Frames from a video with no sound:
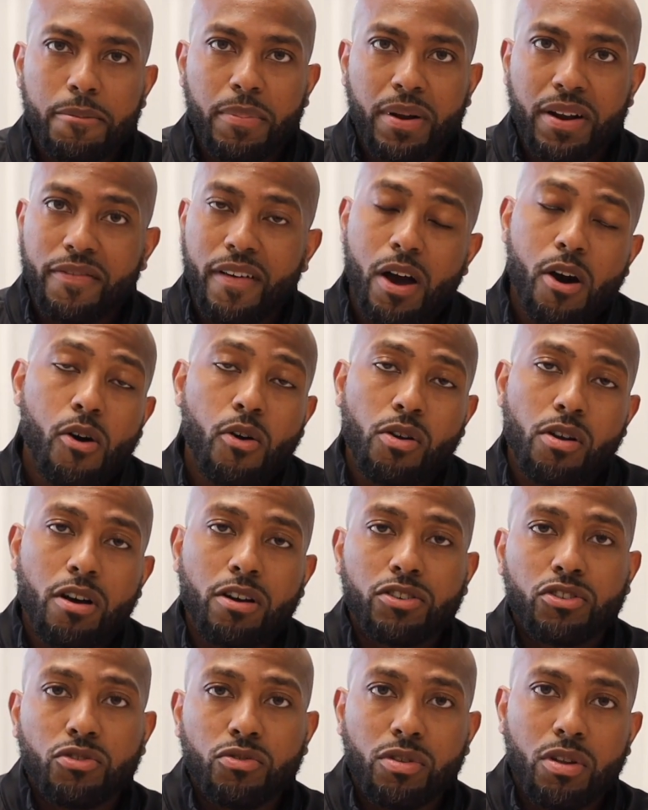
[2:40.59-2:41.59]
But if I hold
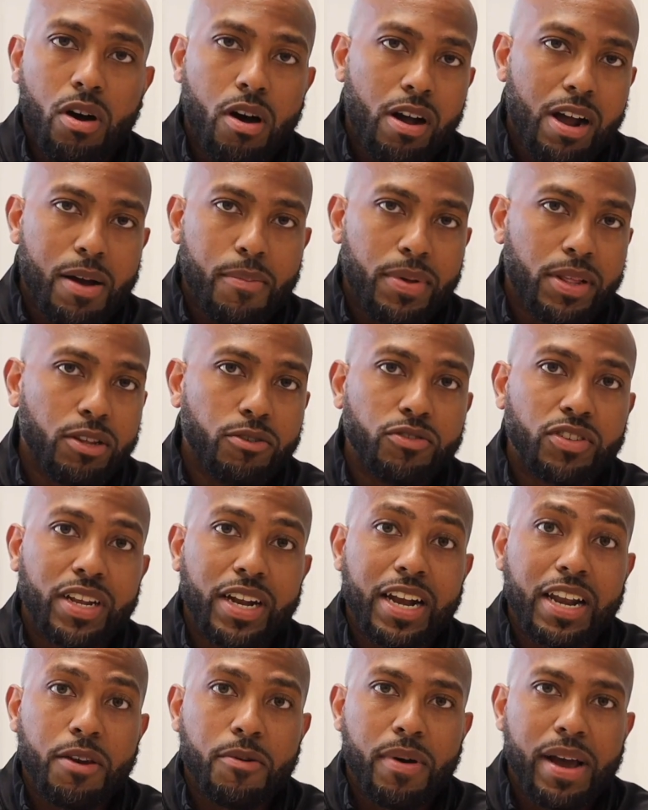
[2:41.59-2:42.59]
on too long, I'm gonna lose it
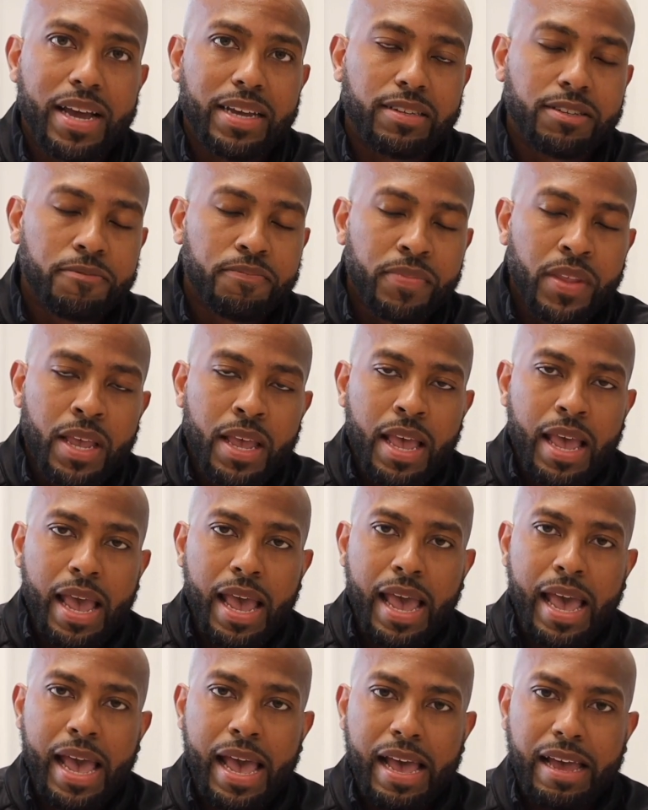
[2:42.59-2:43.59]
anyways.
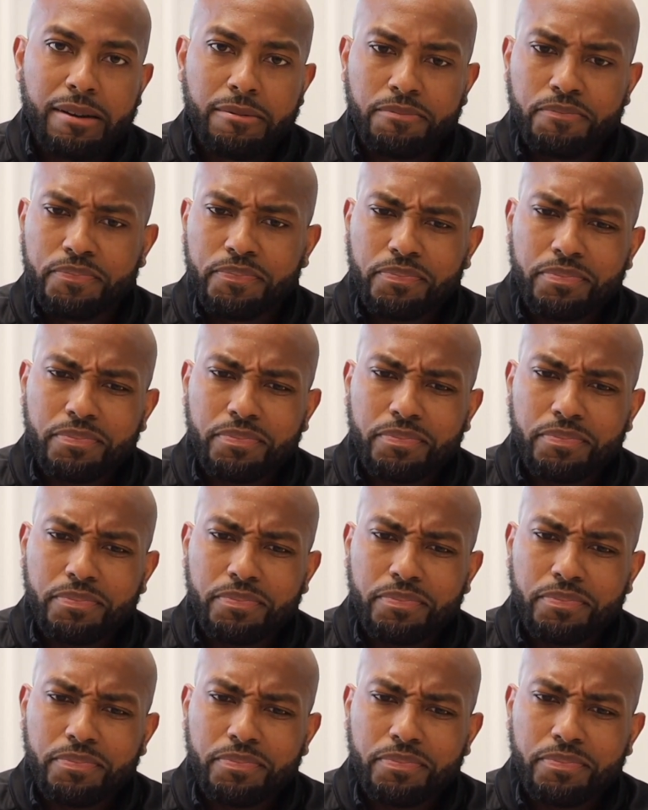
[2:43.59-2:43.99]
And